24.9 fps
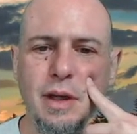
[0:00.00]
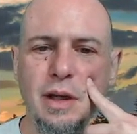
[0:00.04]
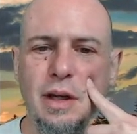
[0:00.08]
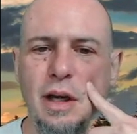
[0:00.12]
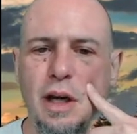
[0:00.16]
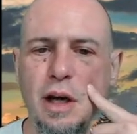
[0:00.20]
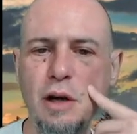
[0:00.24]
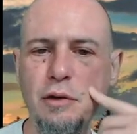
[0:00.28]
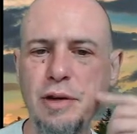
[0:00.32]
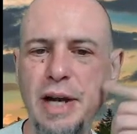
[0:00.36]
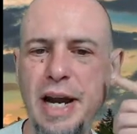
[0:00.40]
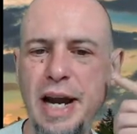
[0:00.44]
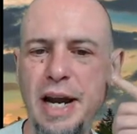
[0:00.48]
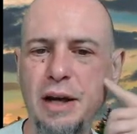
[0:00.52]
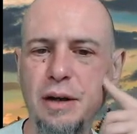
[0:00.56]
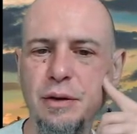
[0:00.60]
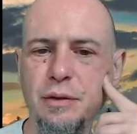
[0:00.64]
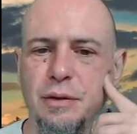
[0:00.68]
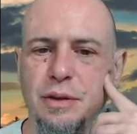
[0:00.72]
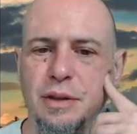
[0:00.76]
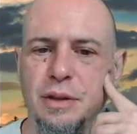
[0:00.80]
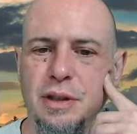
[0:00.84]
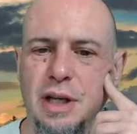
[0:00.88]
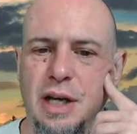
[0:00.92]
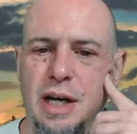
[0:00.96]

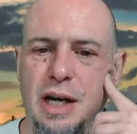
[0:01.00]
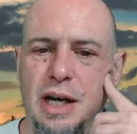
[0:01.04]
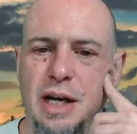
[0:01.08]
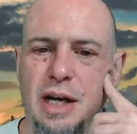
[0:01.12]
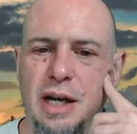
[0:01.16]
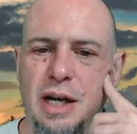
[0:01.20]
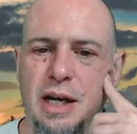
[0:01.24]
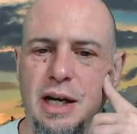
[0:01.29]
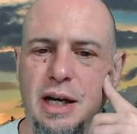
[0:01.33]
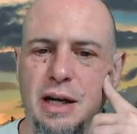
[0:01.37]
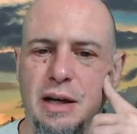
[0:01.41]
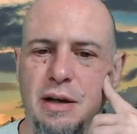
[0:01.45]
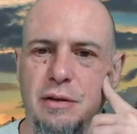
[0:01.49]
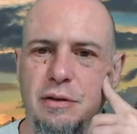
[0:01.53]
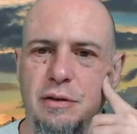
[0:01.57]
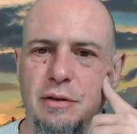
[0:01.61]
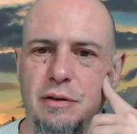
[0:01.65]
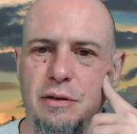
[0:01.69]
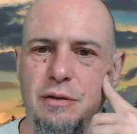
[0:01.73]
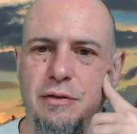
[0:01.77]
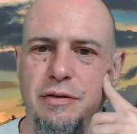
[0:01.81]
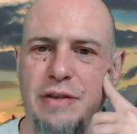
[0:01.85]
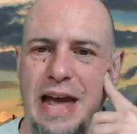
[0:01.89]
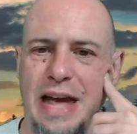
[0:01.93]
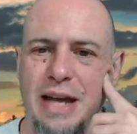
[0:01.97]
Around uh,
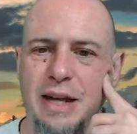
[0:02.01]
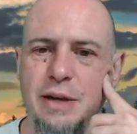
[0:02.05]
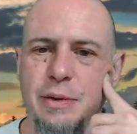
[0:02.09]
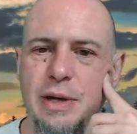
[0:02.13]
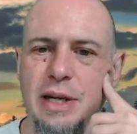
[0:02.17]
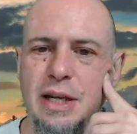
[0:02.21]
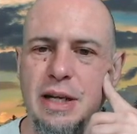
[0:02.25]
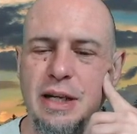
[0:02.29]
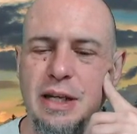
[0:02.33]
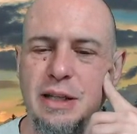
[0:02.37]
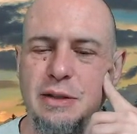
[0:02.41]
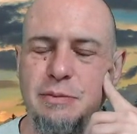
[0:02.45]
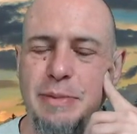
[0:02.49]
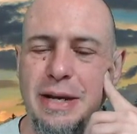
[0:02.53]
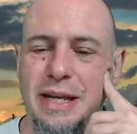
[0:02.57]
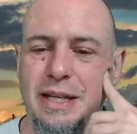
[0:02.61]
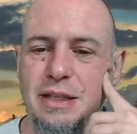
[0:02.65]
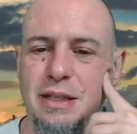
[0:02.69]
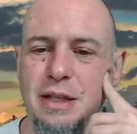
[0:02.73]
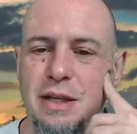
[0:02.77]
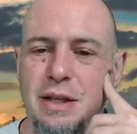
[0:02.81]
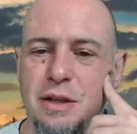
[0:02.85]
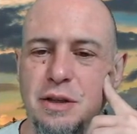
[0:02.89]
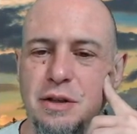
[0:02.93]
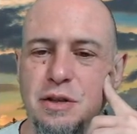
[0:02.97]
evaluating, it's
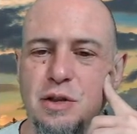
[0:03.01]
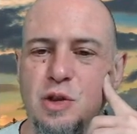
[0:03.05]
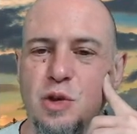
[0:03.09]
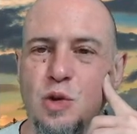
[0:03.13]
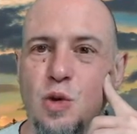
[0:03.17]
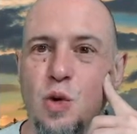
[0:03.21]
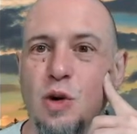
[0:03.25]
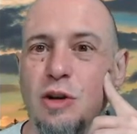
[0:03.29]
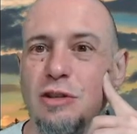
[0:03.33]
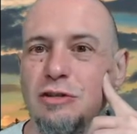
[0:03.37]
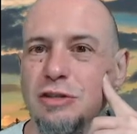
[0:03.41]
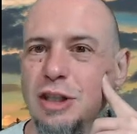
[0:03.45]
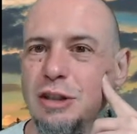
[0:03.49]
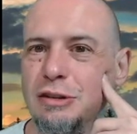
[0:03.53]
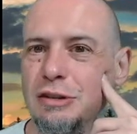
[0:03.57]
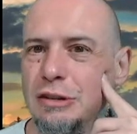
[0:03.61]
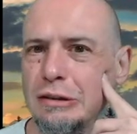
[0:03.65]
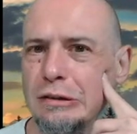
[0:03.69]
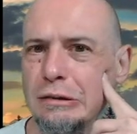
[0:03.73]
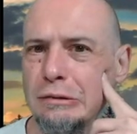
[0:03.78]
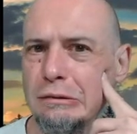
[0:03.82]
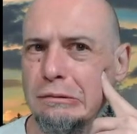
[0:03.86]
basically the scorer.